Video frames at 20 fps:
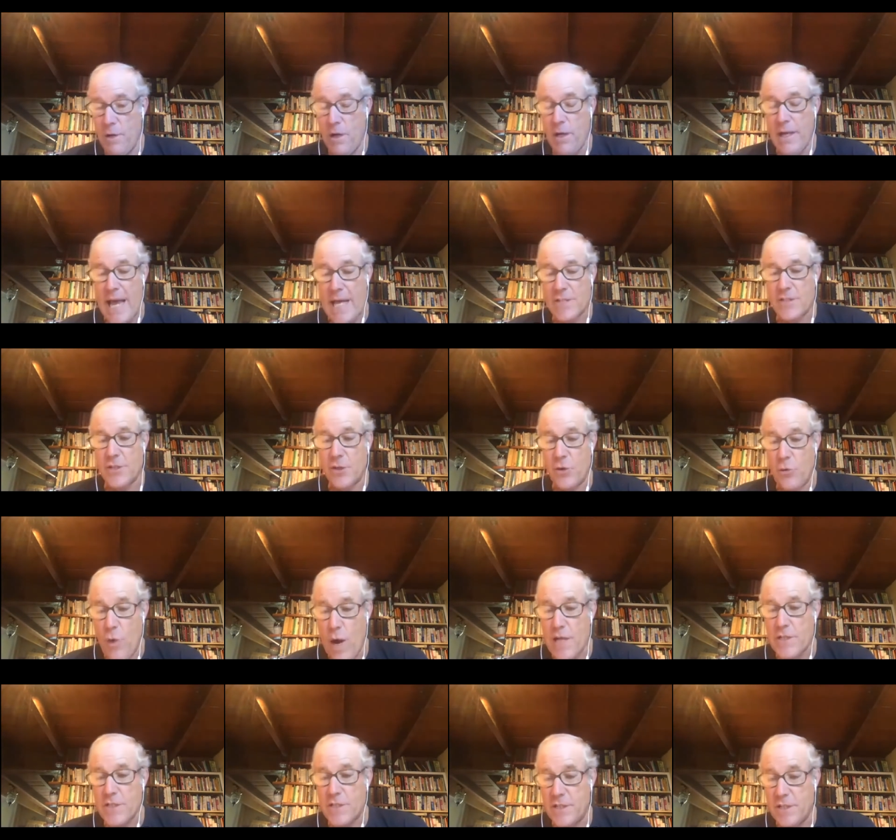asked the
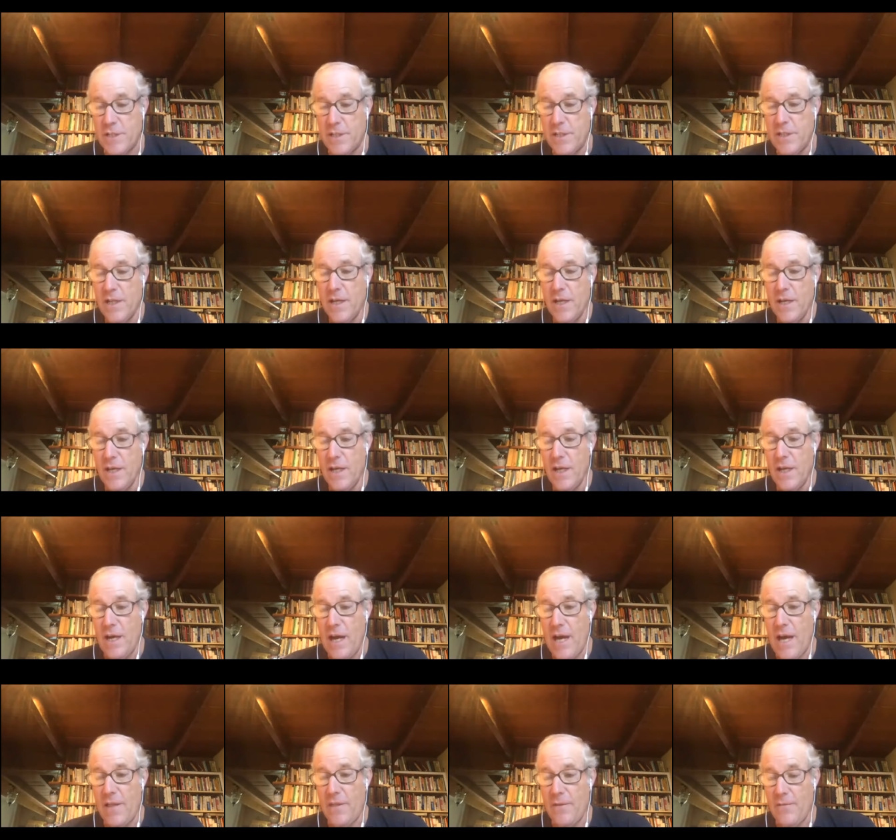question,
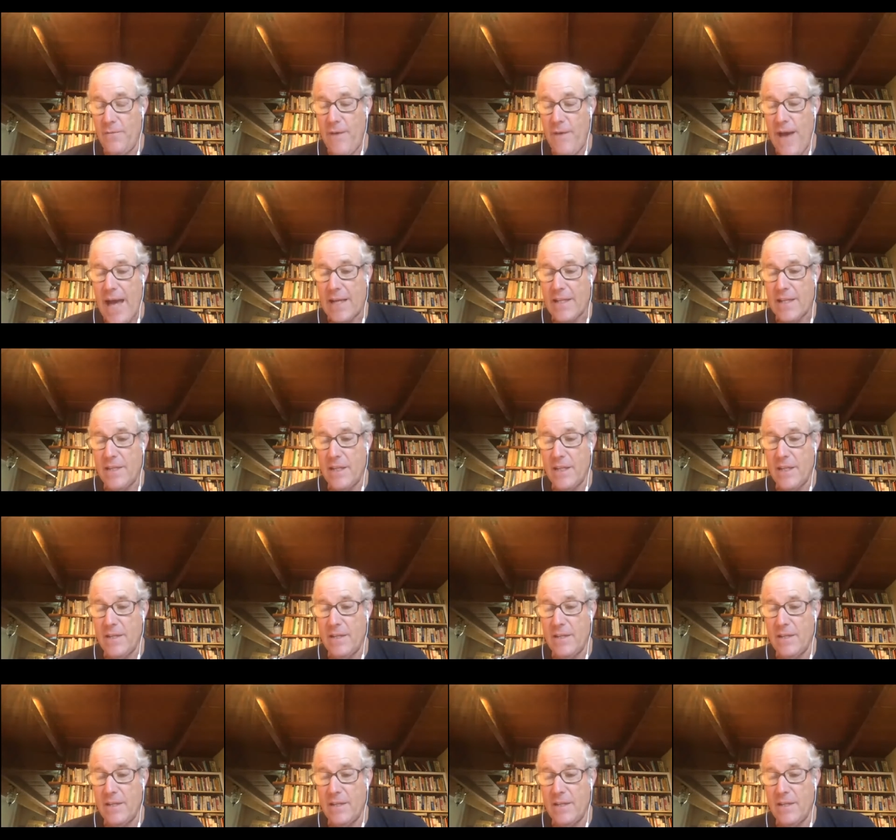uh, the fact that